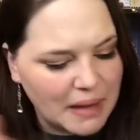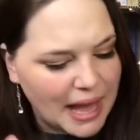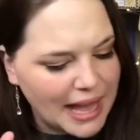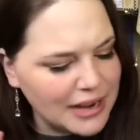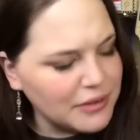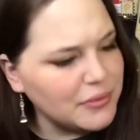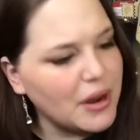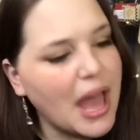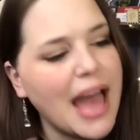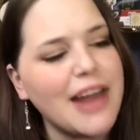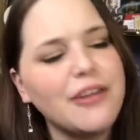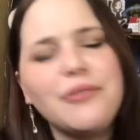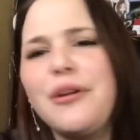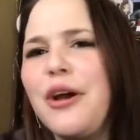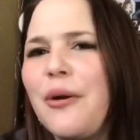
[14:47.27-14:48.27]
I don't know.
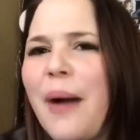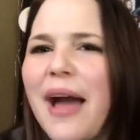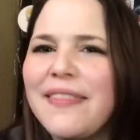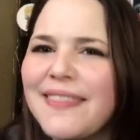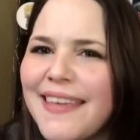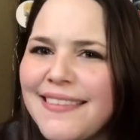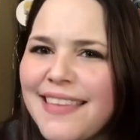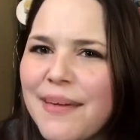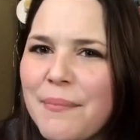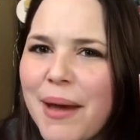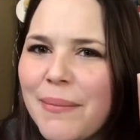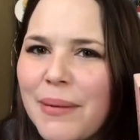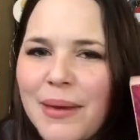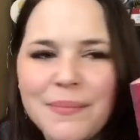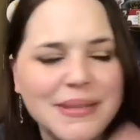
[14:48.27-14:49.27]
I think that
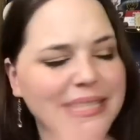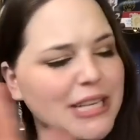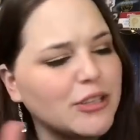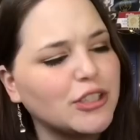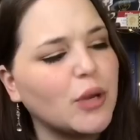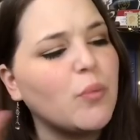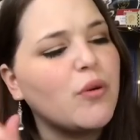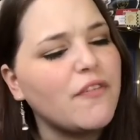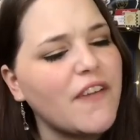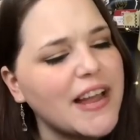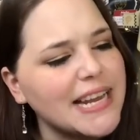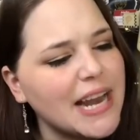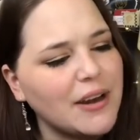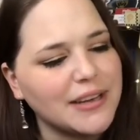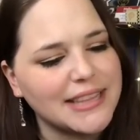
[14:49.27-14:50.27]
might be Matilda. We'll
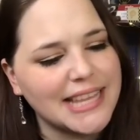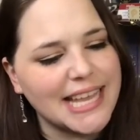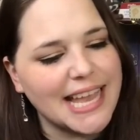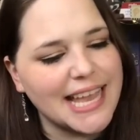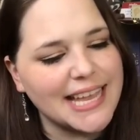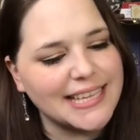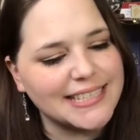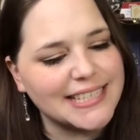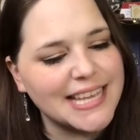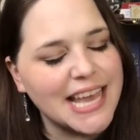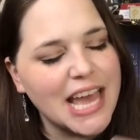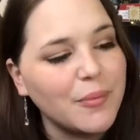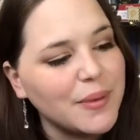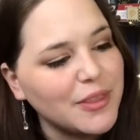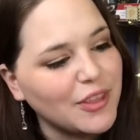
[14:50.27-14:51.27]
find out at the end.
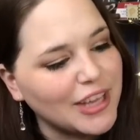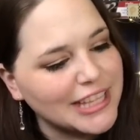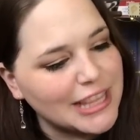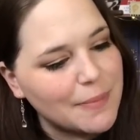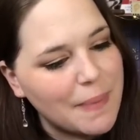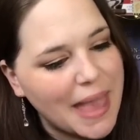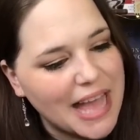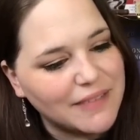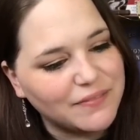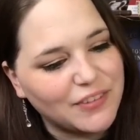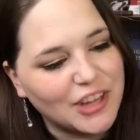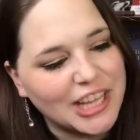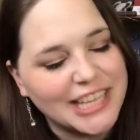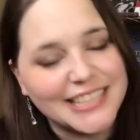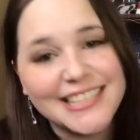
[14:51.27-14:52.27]
When we look at the
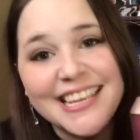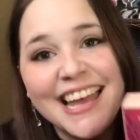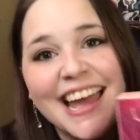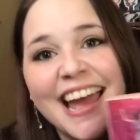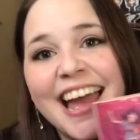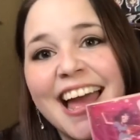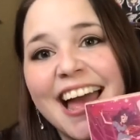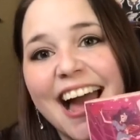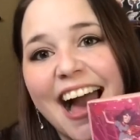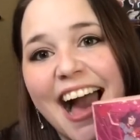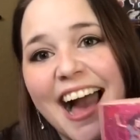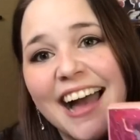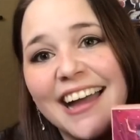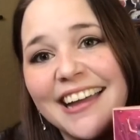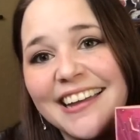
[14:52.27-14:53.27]
pamphlet,
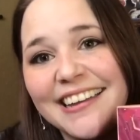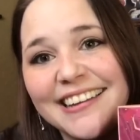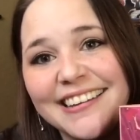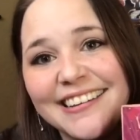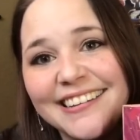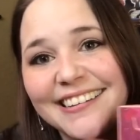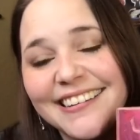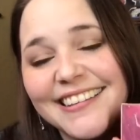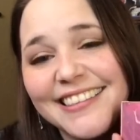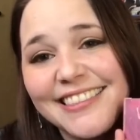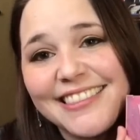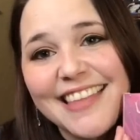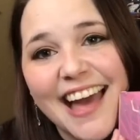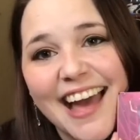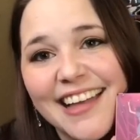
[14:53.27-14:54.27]
I
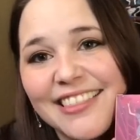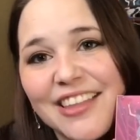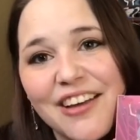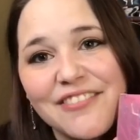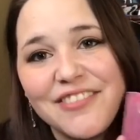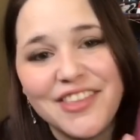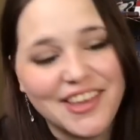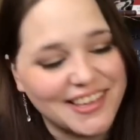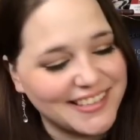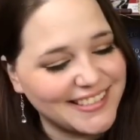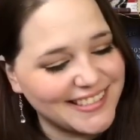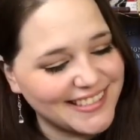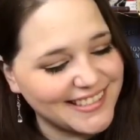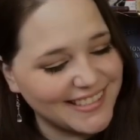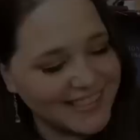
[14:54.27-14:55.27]
love
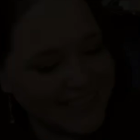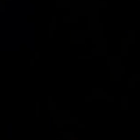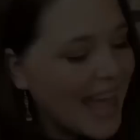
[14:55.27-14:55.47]
this.